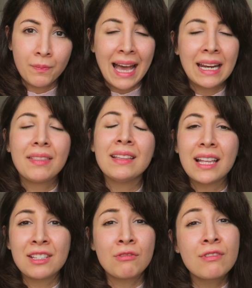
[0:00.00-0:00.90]
And I think
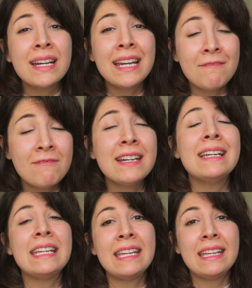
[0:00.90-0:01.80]
that's a really,
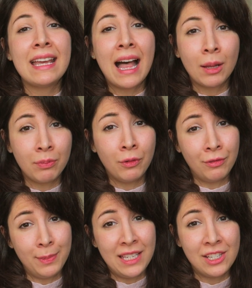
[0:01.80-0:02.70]
really helpful
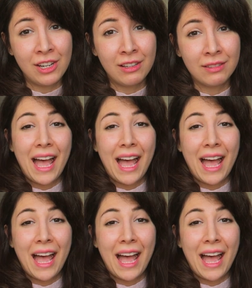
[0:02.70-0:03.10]
feature.